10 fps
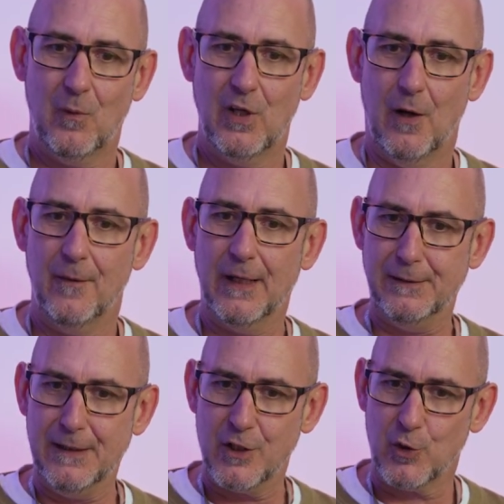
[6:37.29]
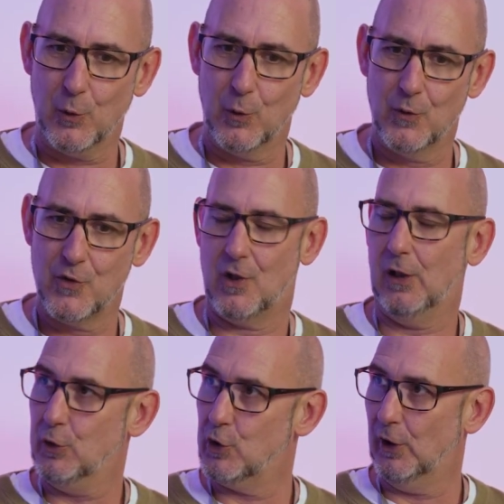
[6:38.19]
you know, the initial
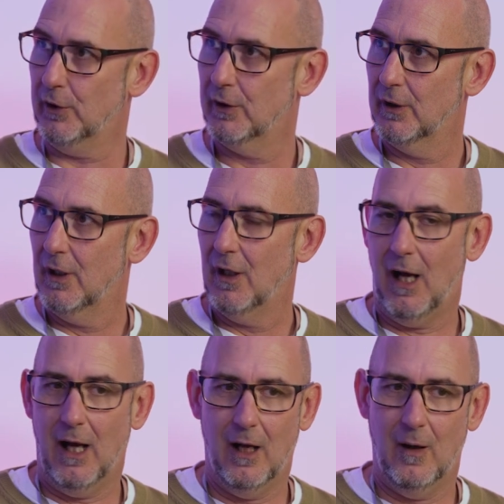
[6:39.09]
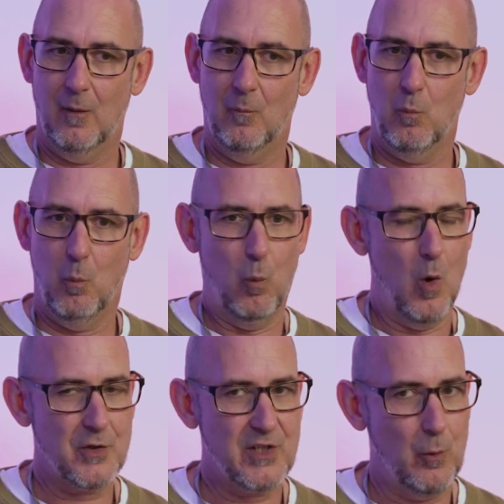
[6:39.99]
solution,
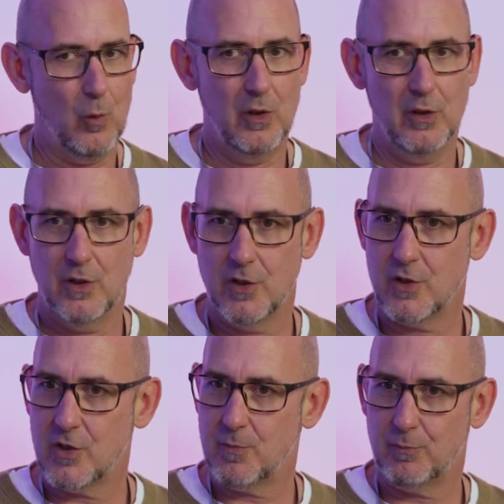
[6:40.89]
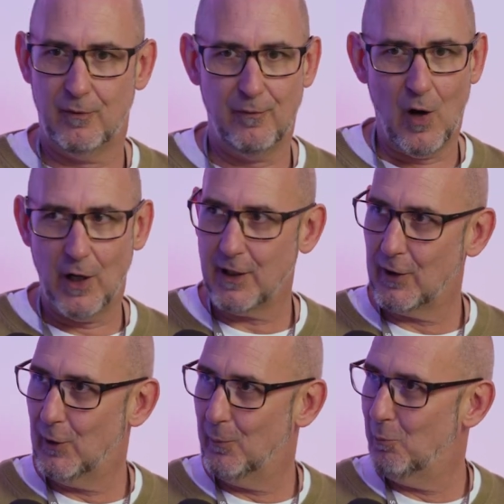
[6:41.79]
whilst it was
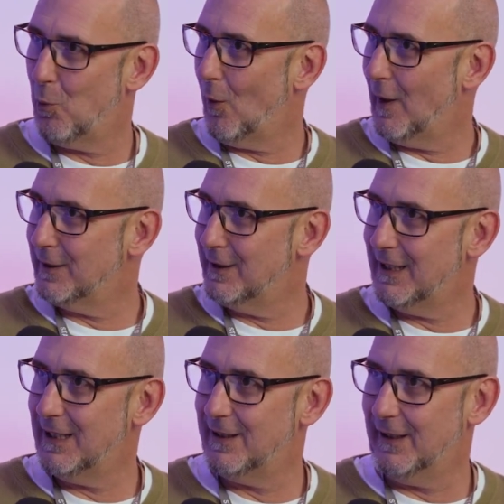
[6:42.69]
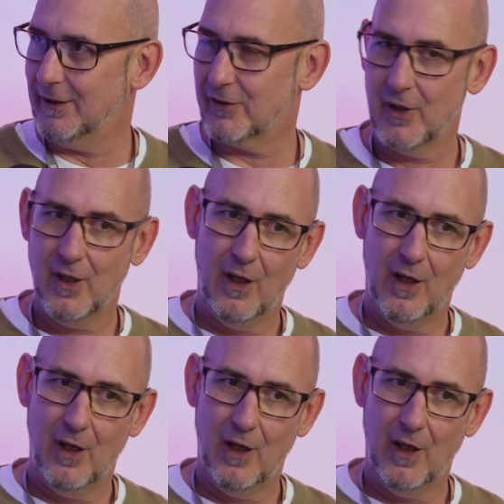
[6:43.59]
providing them what they needed,